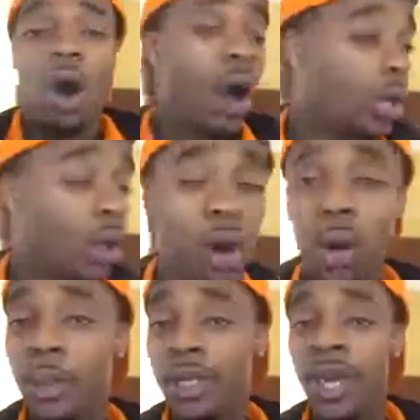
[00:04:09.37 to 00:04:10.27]
other
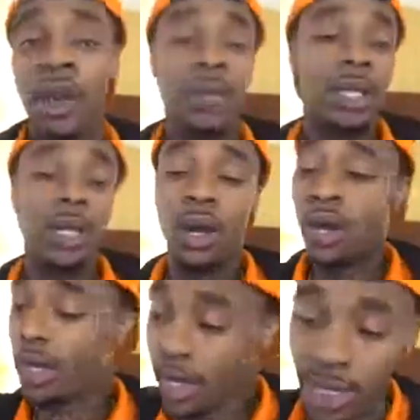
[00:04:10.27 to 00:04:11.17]
homie there, my
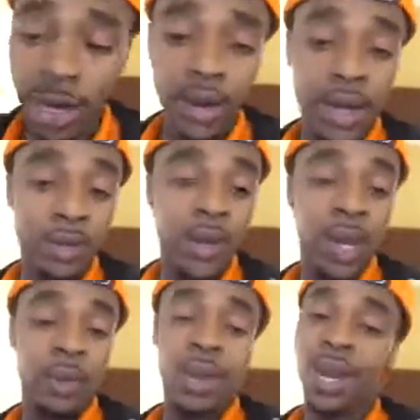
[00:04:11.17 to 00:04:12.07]
dog Eric,
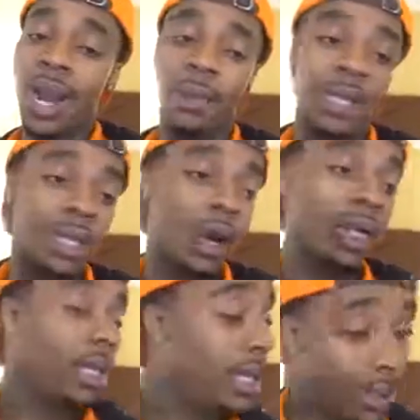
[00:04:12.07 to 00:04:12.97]
man. We got my
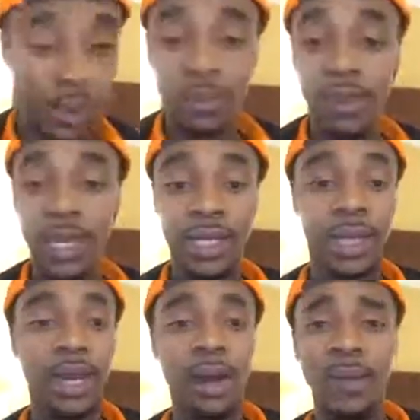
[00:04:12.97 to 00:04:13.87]
dog E with me in the
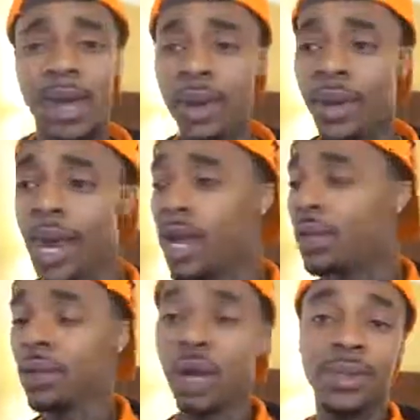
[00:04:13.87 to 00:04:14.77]
cut, man. We
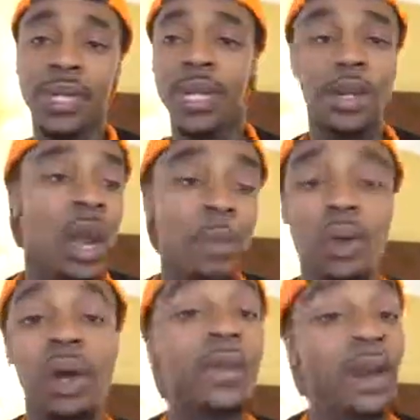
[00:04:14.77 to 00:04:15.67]
got, you know what I'm saying, a
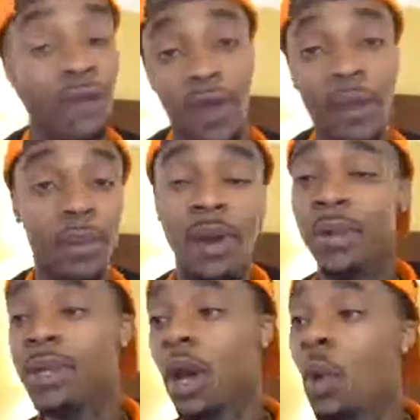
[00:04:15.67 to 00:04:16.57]
couple of their family
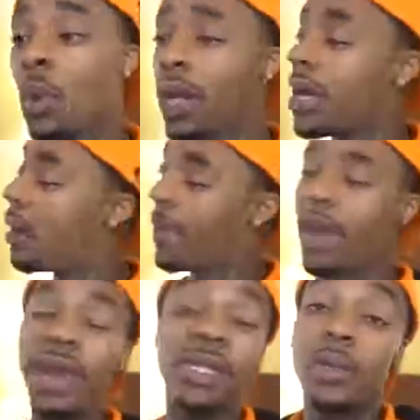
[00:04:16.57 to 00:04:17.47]
members and whatnot,
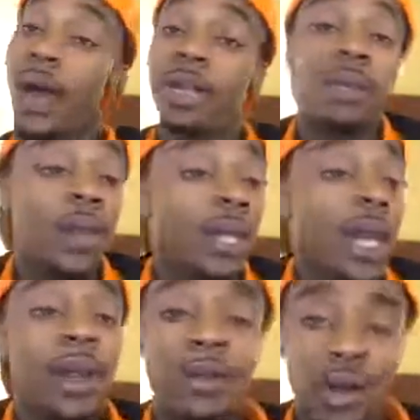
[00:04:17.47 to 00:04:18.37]
man. It's about to be
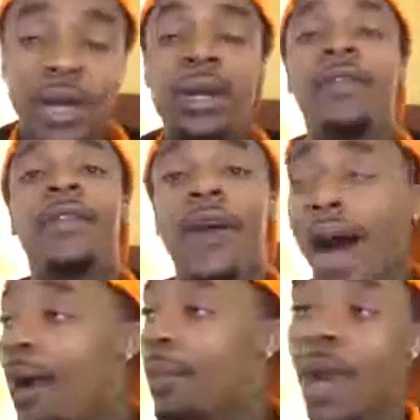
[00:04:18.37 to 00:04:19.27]
like a good
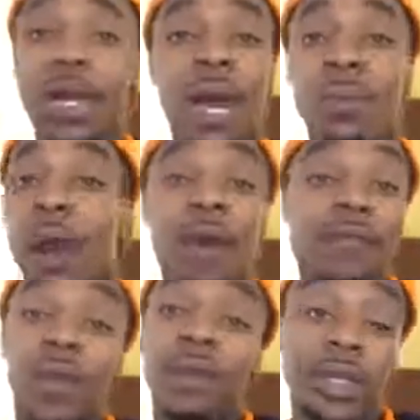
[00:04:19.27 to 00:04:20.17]
vibe right now, bro. I'm
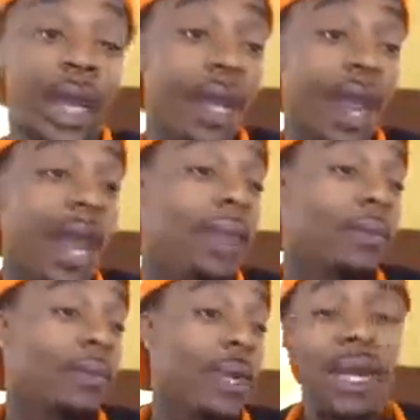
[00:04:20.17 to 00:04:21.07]
feeling it. Like, at the
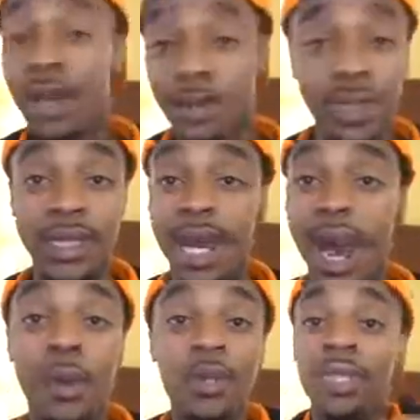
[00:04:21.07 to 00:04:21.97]
beginning of the day,
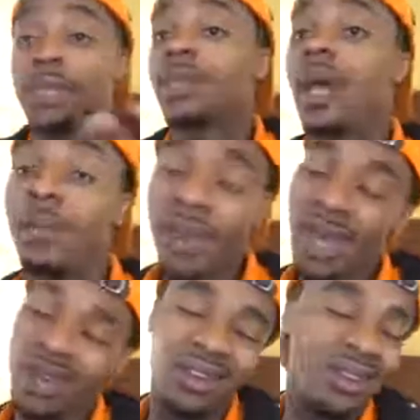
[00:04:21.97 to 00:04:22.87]
I was just like,
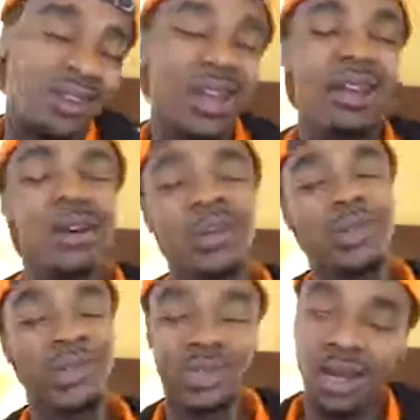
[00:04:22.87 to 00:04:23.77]
man, this day gonna
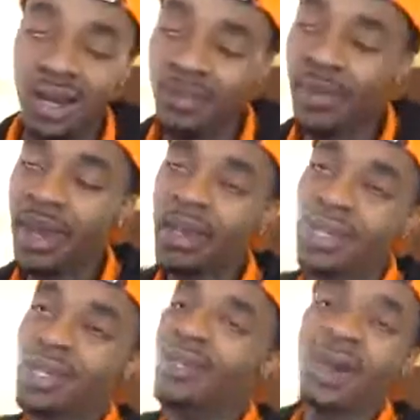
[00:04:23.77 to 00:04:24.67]
suck, man.
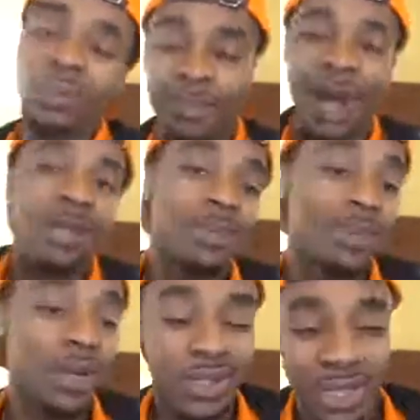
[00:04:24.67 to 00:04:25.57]
Even though I'm a positive
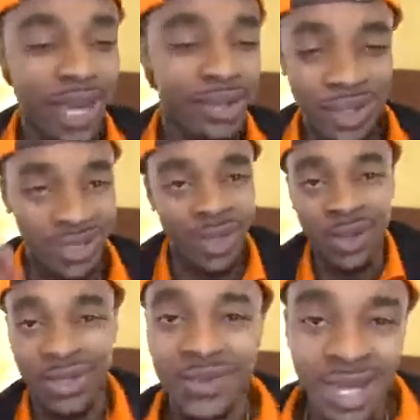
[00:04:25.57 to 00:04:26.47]
person, like, you just
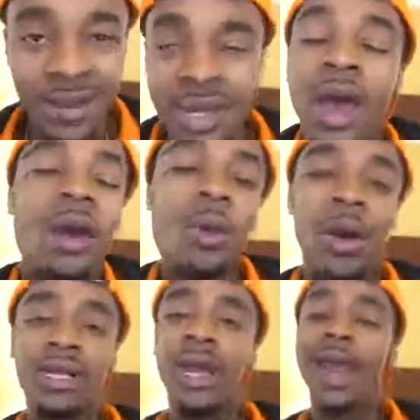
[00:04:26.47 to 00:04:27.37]
know sometimes
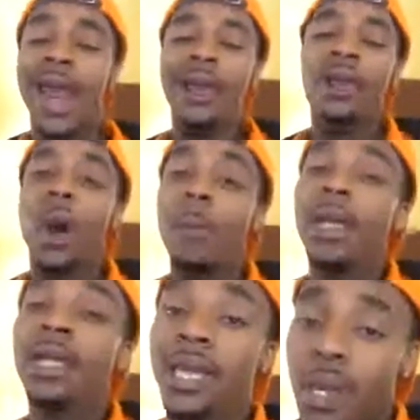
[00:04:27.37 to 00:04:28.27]
where a day ain't gonna
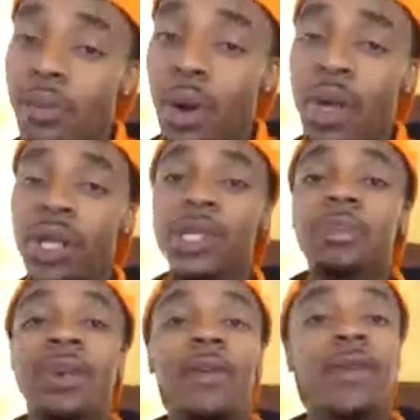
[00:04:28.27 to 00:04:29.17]
be lit, bro, and you
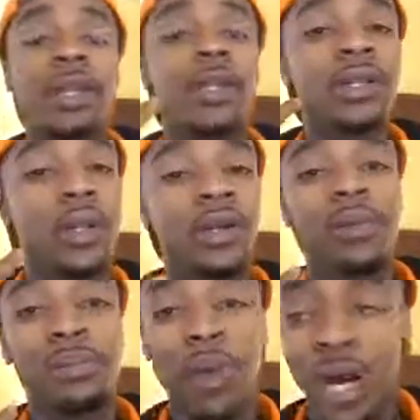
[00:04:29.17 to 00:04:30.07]
just be feeling so
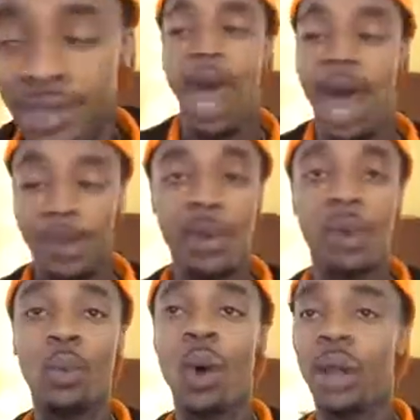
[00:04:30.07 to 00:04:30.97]
depressed. I
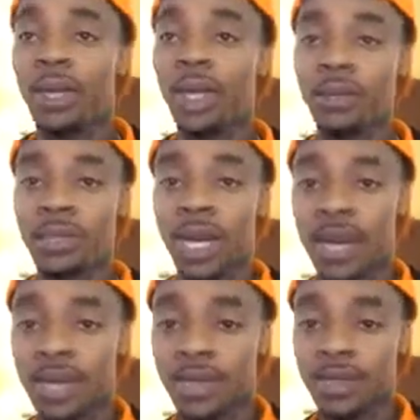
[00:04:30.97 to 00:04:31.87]
remember walking
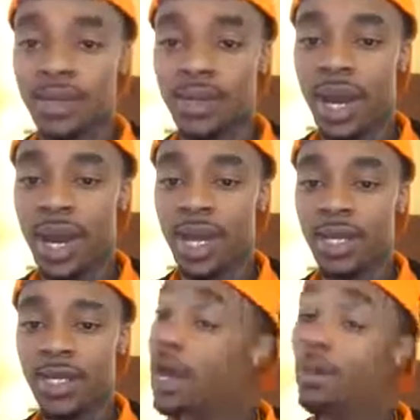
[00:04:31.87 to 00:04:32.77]
upstairs,
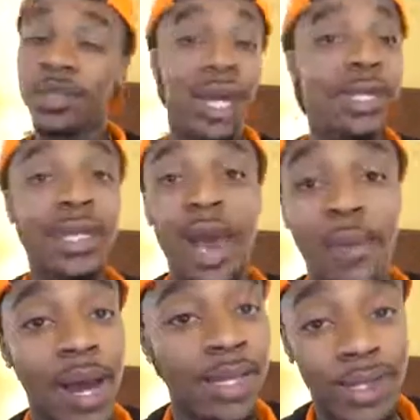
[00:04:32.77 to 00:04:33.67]
and I almost got
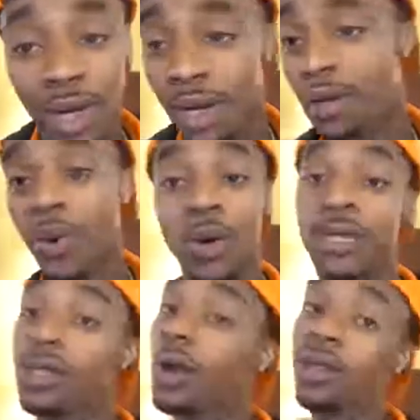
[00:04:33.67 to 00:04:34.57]
attacked by his dog, bro.
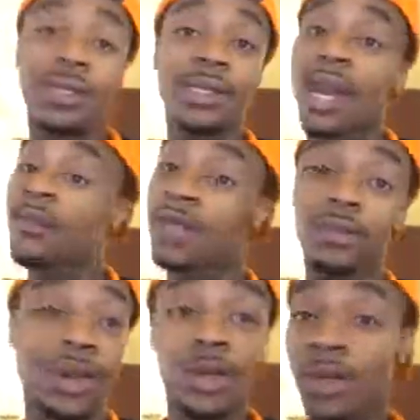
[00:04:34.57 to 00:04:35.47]
His dog is
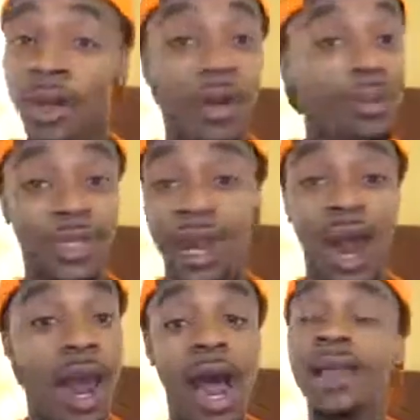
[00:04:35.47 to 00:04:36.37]
savage, bro. You know what I'm saying?
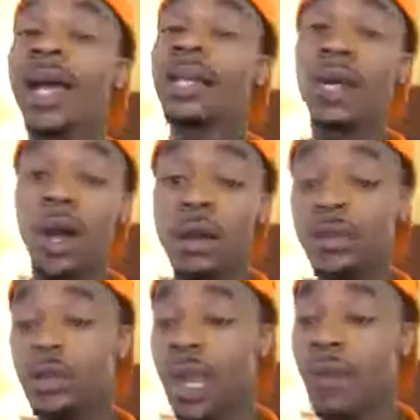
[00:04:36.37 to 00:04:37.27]
I like dogs,
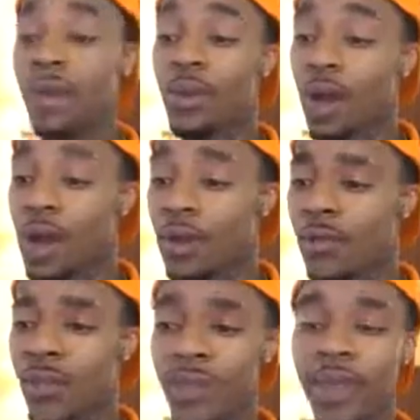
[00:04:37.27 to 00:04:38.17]
don't get me wrong.
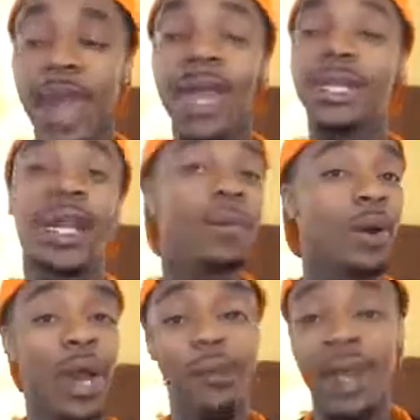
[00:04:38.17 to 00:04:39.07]
AJ,
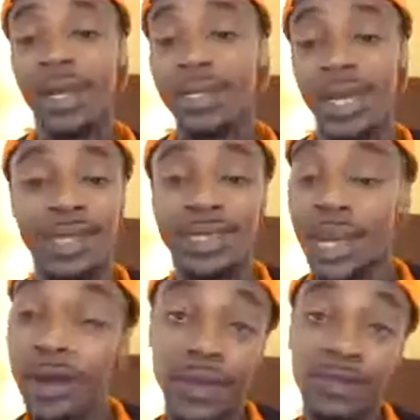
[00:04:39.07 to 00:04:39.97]
bro, that man is like
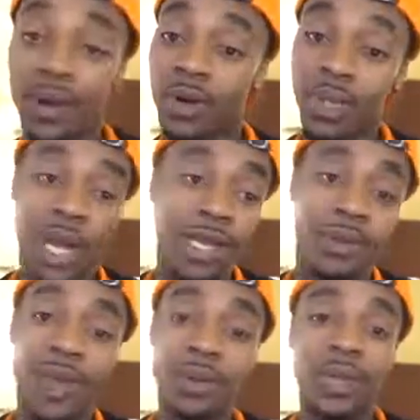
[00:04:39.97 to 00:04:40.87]
savage, bro. Like,
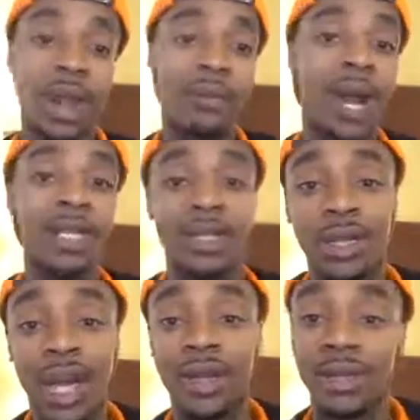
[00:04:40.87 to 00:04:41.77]
that man will like bite your
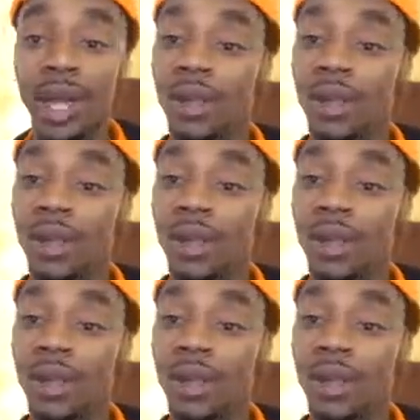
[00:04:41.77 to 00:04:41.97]
like